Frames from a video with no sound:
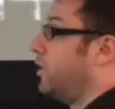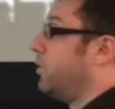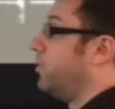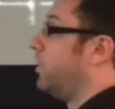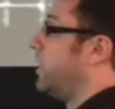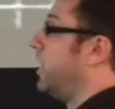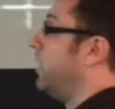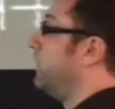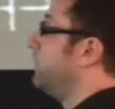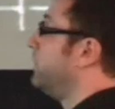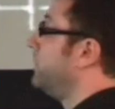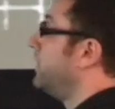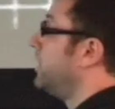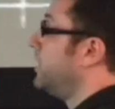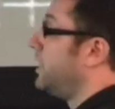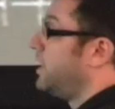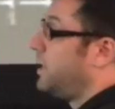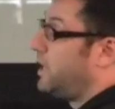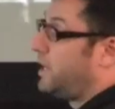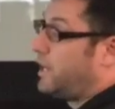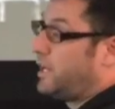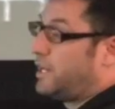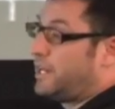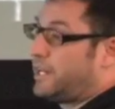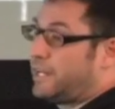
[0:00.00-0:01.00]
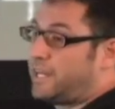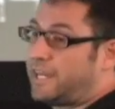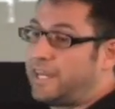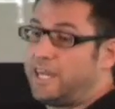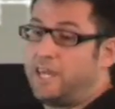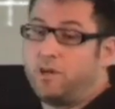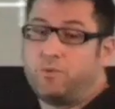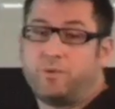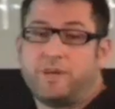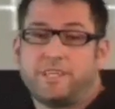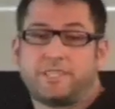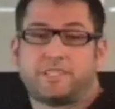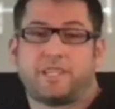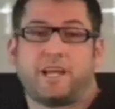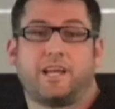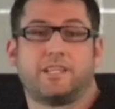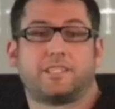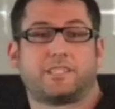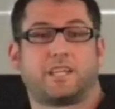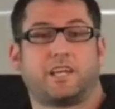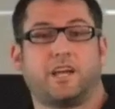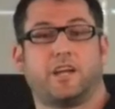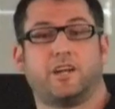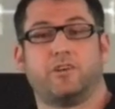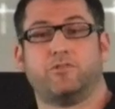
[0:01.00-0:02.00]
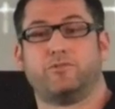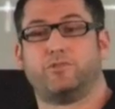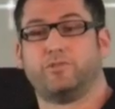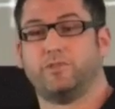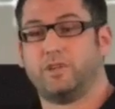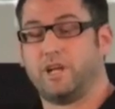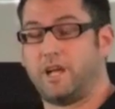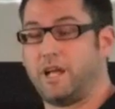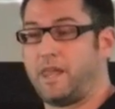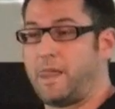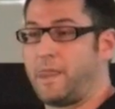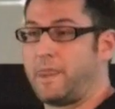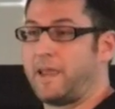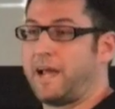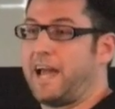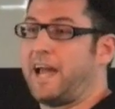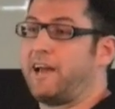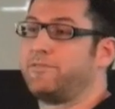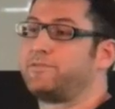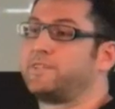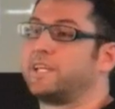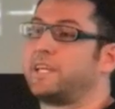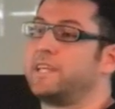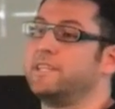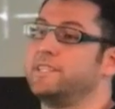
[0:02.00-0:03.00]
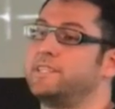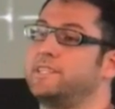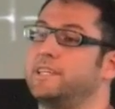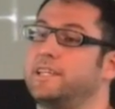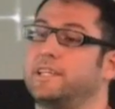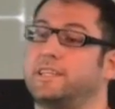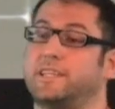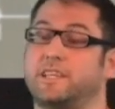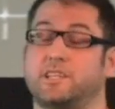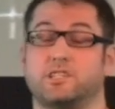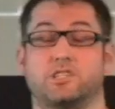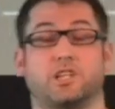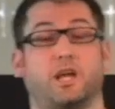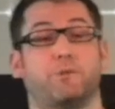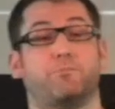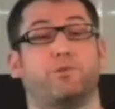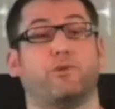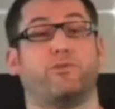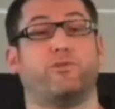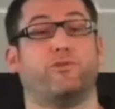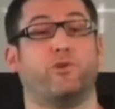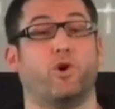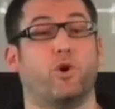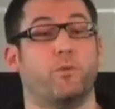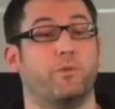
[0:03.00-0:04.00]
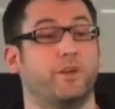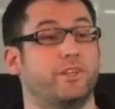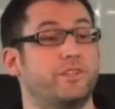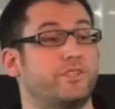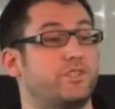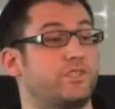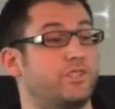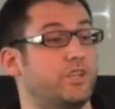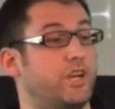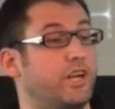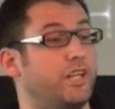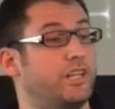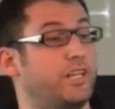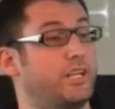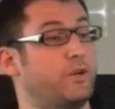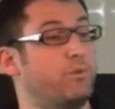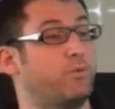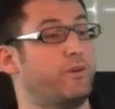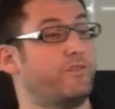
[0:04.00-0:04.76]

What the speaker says: Well, here we start to kind of have to consider things like performance, certainly.